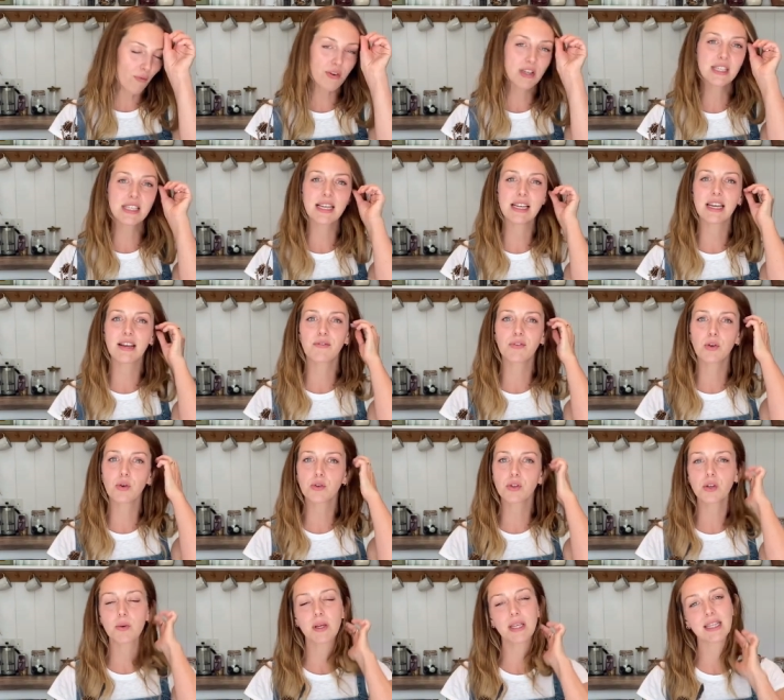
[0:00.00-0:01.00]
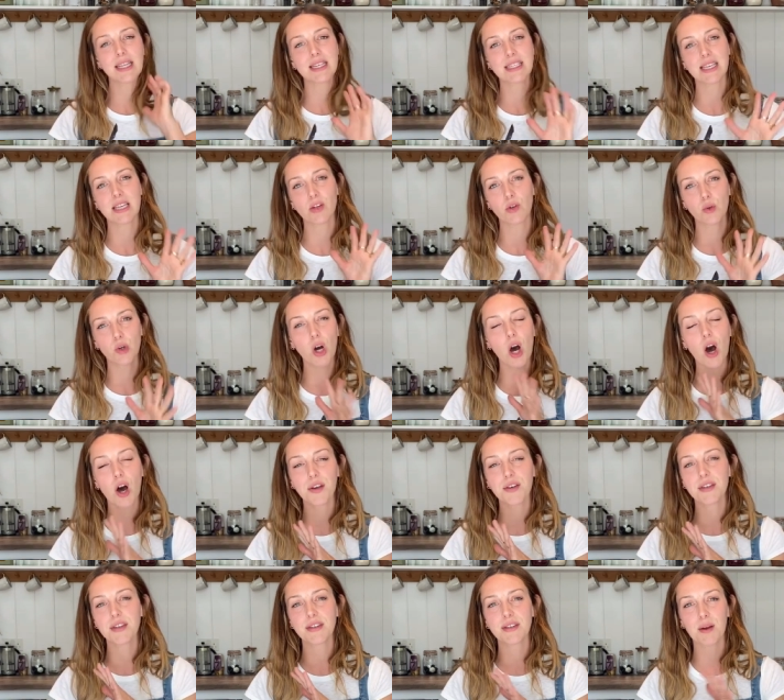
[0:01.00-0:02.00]
Obviously, if you're doing this in your
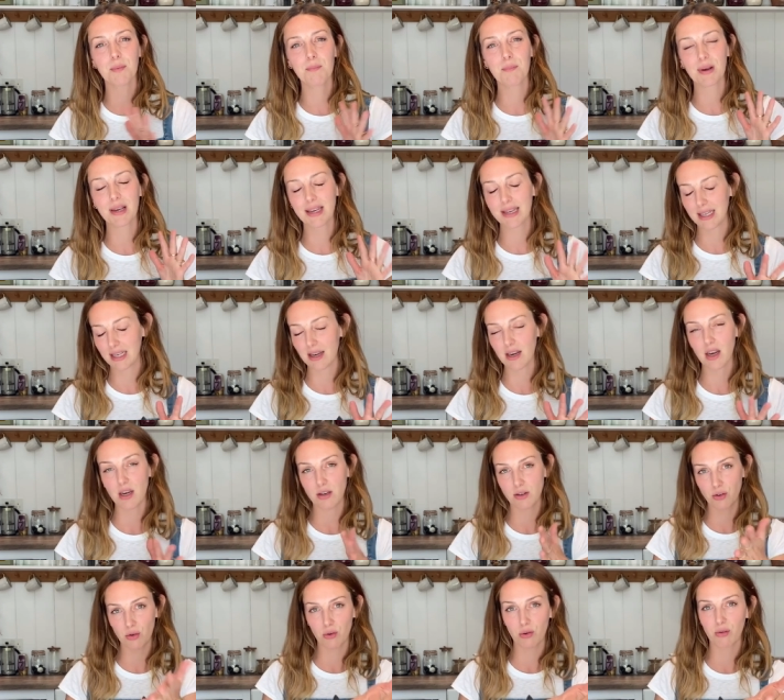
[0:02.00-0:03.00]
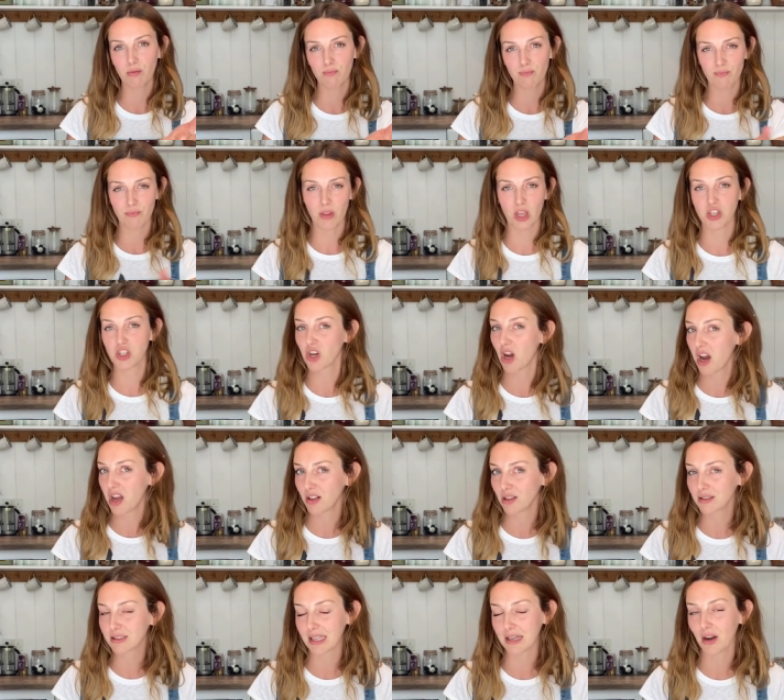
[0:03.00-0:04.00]
garden completely and you're a
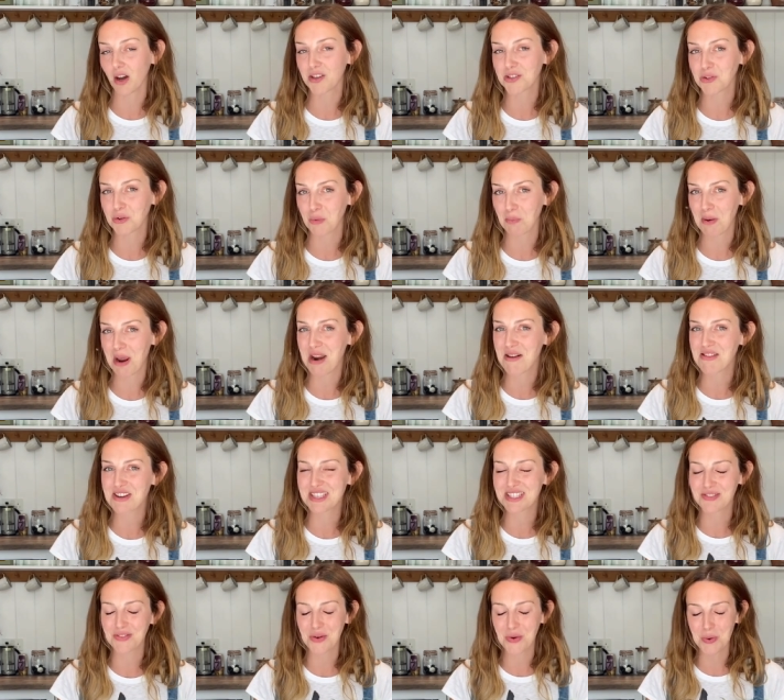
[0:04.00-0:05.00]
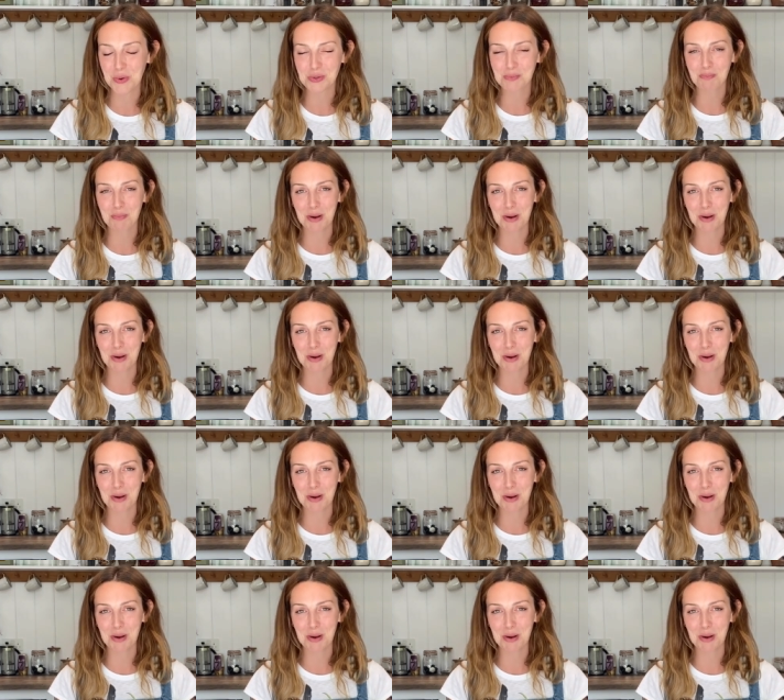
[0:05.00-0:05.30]
child, then ask your parents, of course.